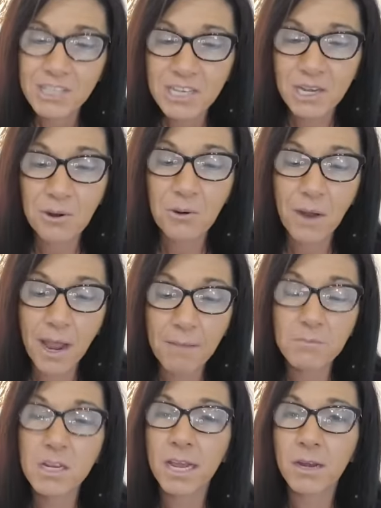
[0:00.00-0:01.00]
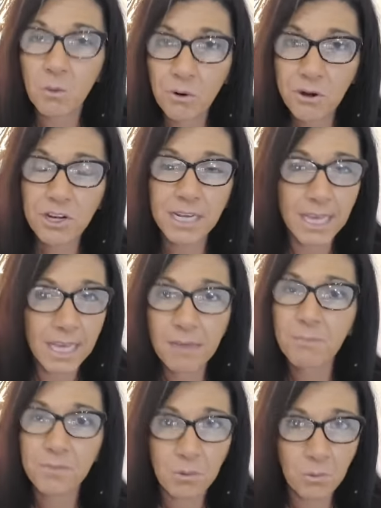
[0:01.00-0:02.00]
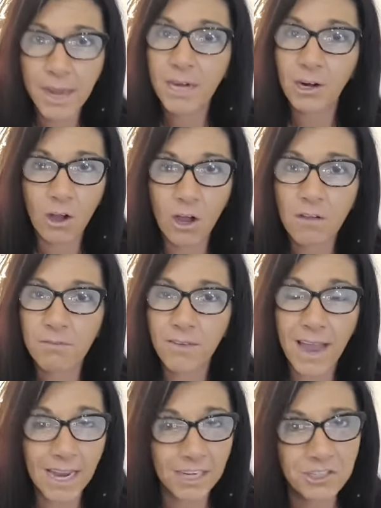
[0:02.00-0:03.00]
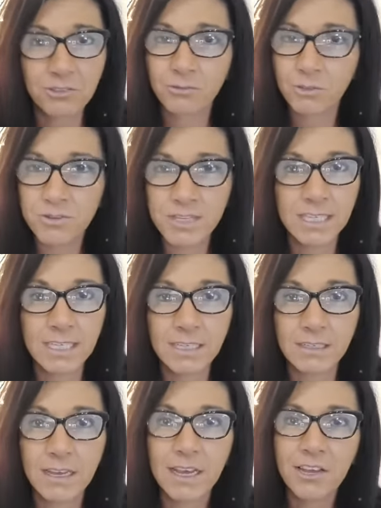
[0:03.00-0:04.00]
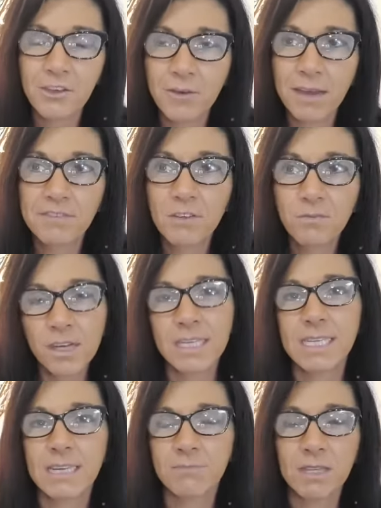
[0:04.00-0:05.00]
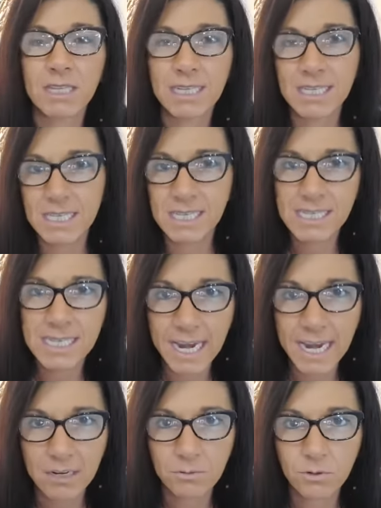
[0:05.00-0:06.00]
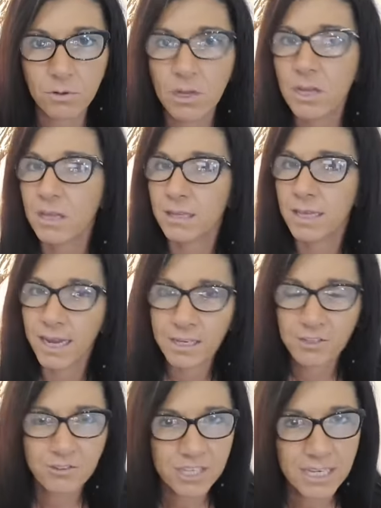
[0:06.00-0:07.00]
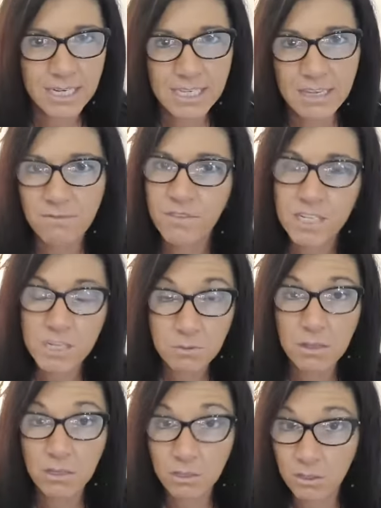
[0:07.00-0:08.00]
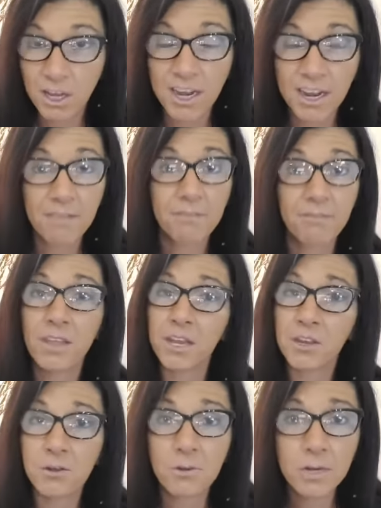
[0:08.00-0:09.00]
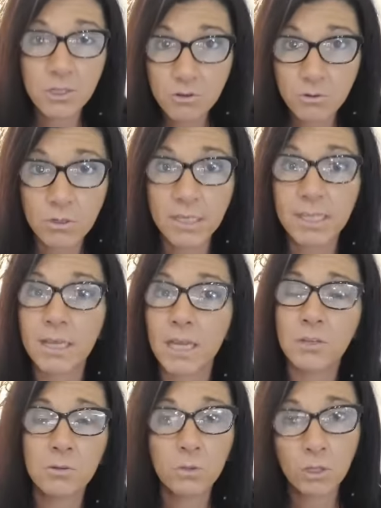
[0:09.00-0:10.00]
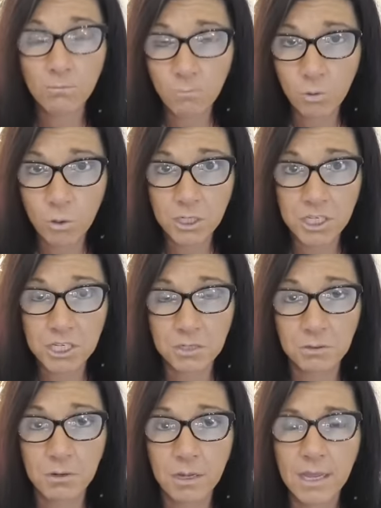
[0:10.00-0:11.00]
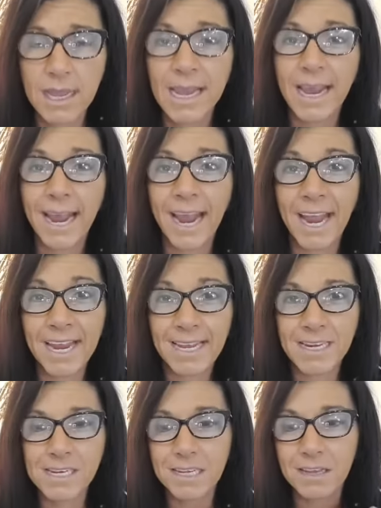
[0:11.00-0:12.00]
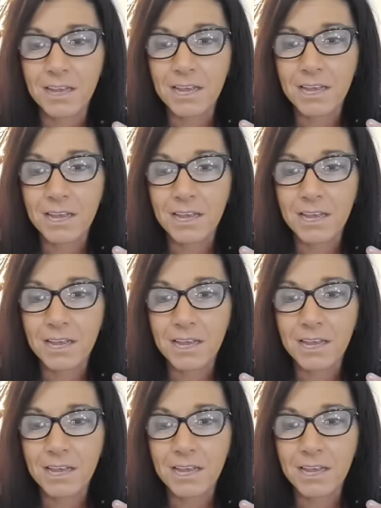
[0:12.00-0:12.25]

So um, in order to keep the weight off as you're losing it, you have to find something that's sustainable. The exercise that fits with your life, that you enjoy, that you look forward to, and